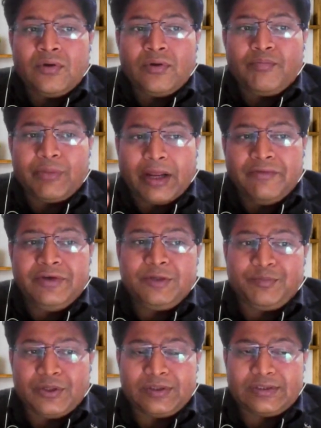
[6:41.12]
private
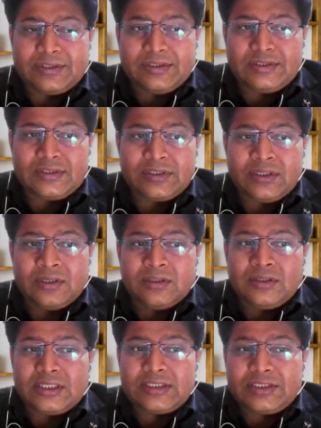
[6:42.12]
persons
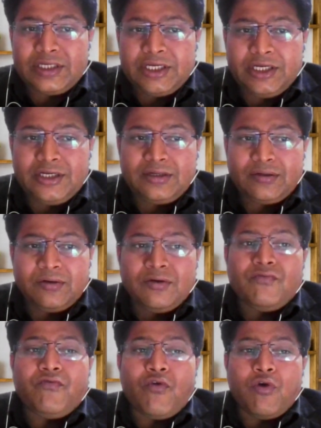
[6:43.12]
the state
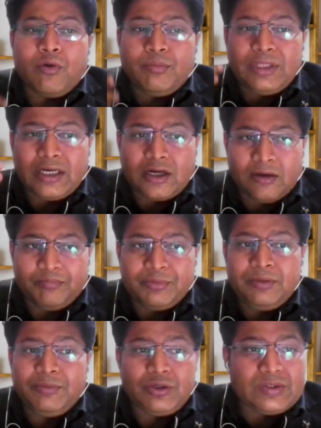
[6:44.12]
form the
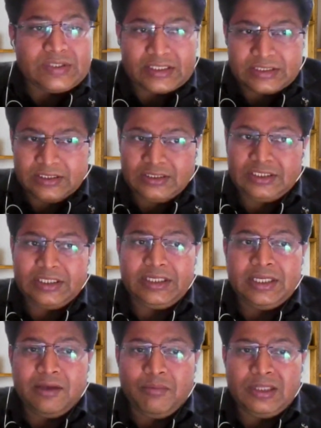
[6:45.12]
company because section 3
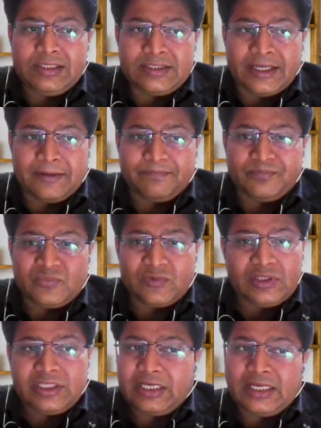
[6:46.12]
enables them
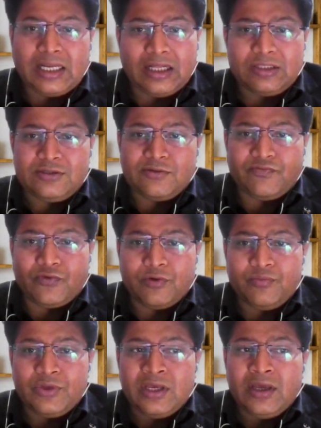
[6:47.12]
they can also
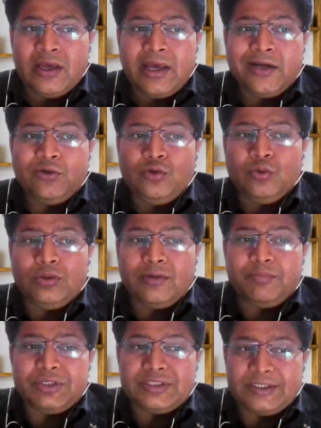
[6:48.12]
form and do the
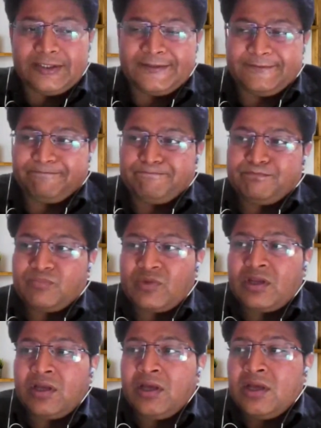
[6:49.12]
business
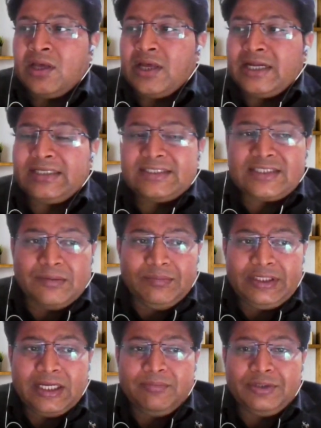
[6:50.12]
and
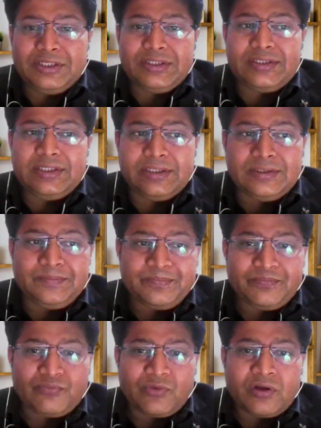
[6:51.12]
sometime it is done
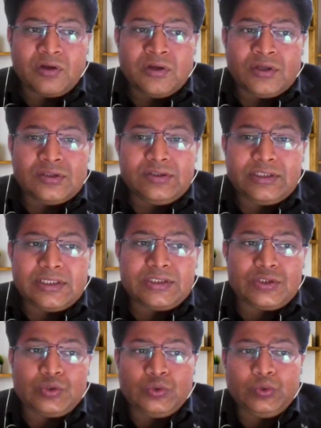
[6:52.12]

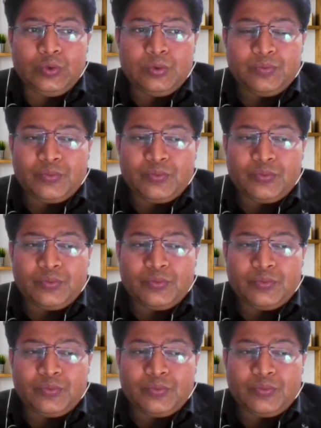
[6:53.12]
just to